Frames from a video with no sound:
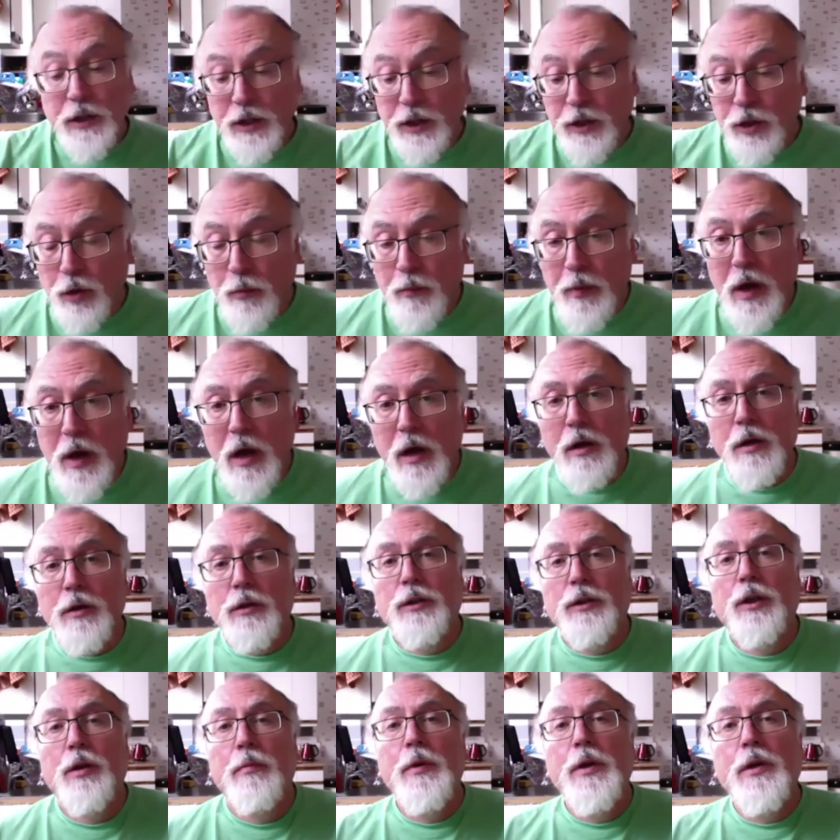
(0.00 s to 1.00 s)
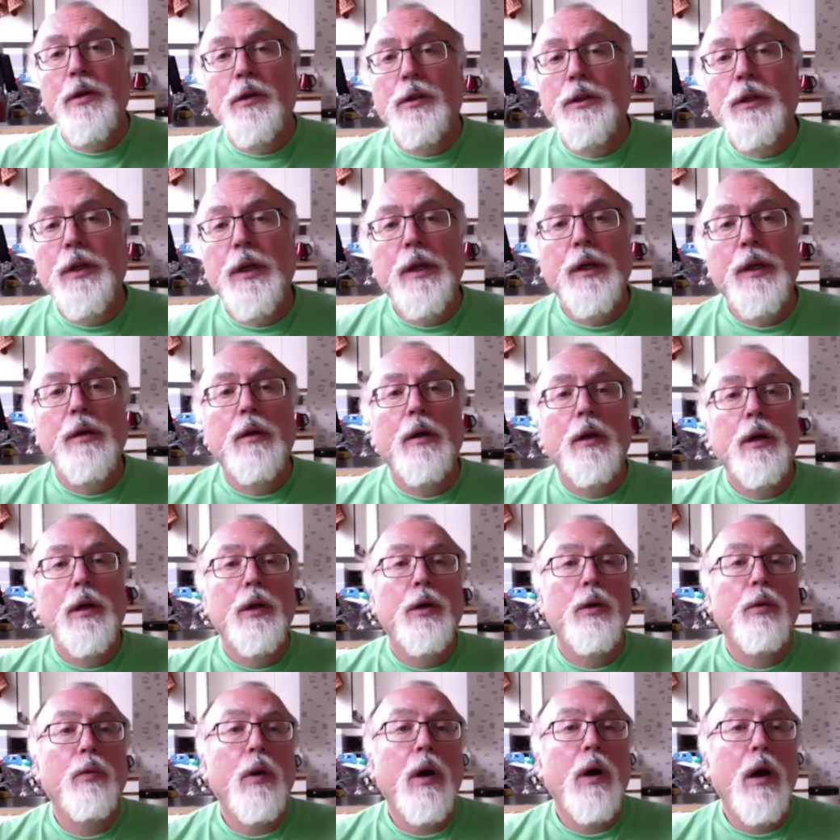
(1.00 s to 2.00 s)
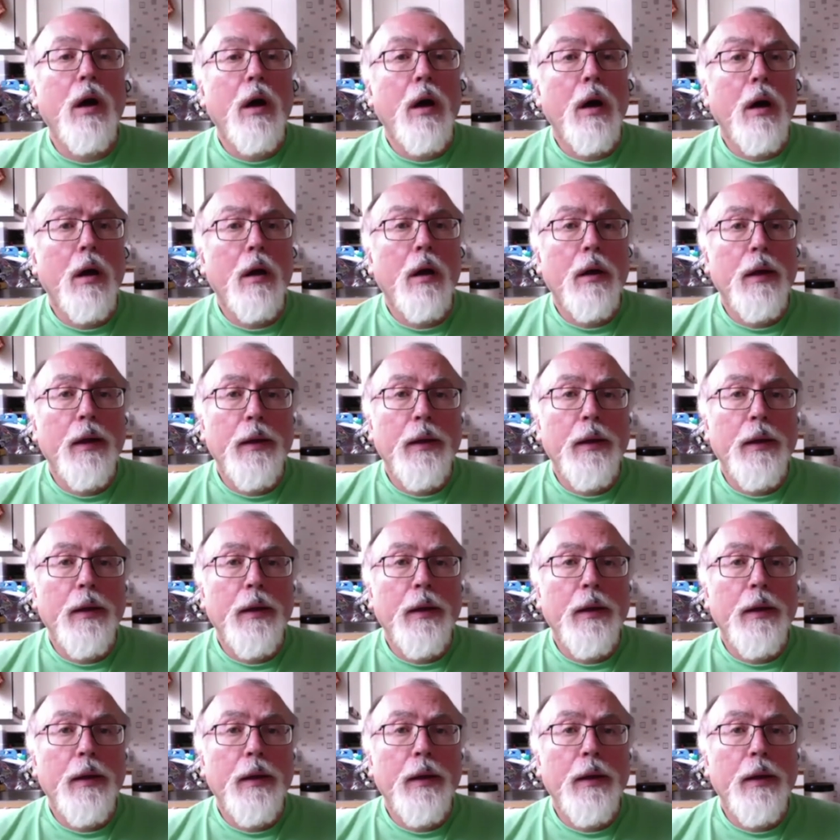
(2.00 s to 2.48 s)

Digital Partners community who are,